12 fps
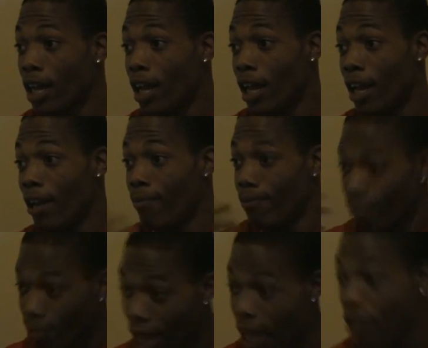And
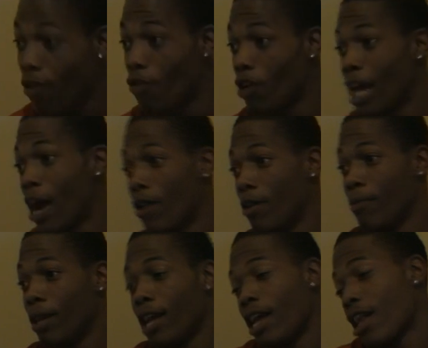thank you for doubting
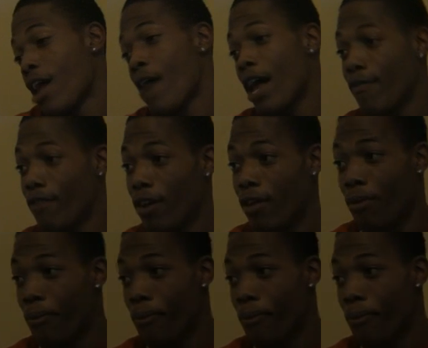me. That's how I feel.